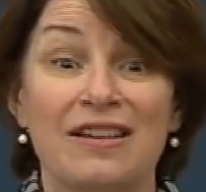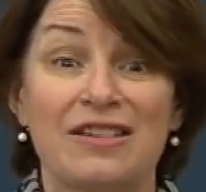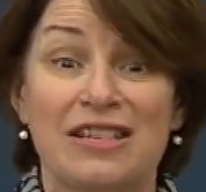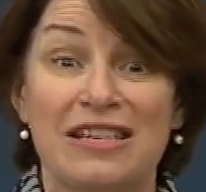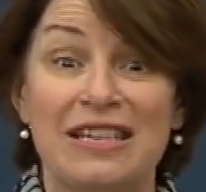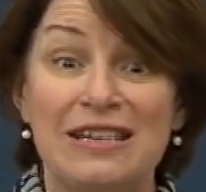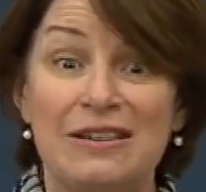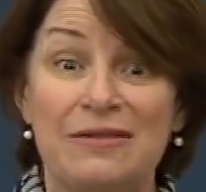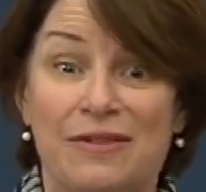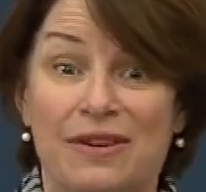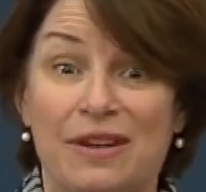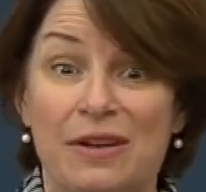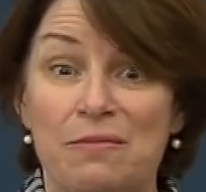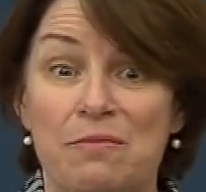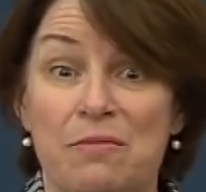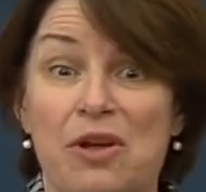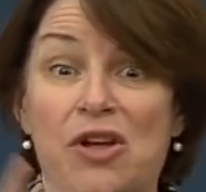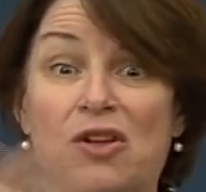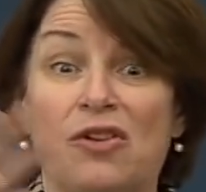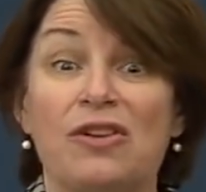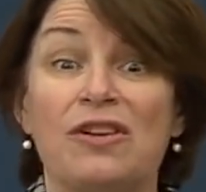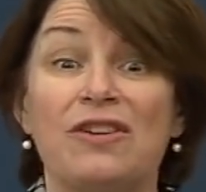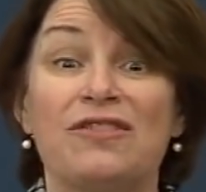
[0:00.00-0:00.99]
TV,
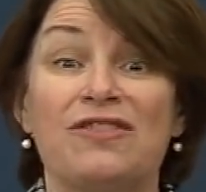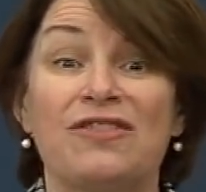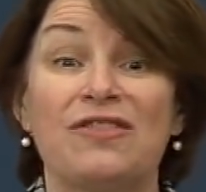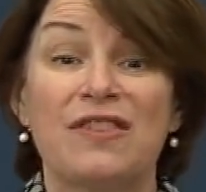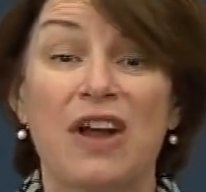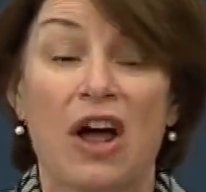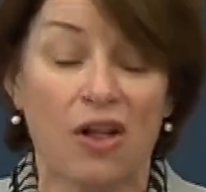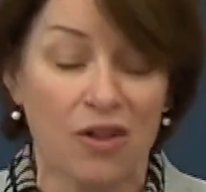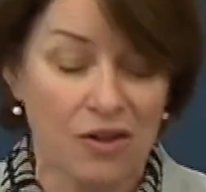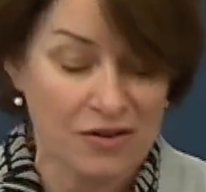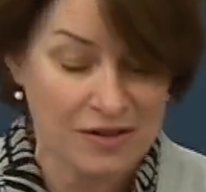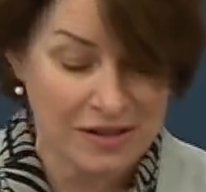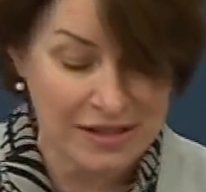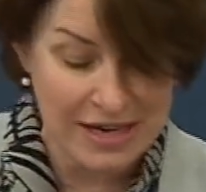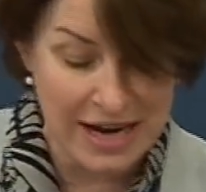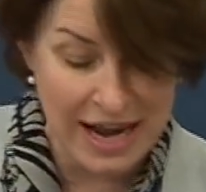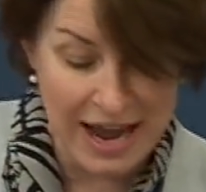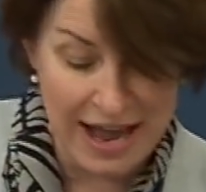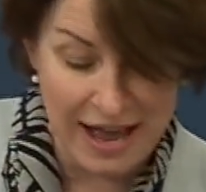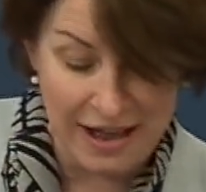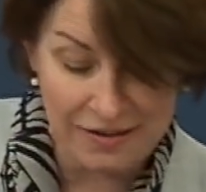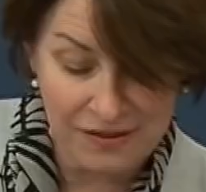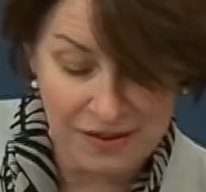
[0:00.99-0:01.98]
millions of dollars in
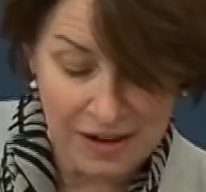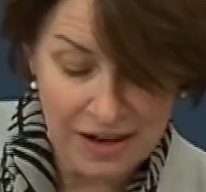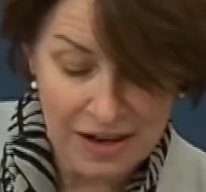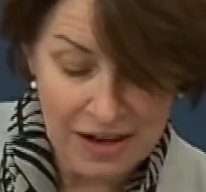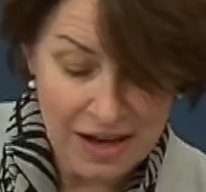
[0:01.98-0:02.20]
ads,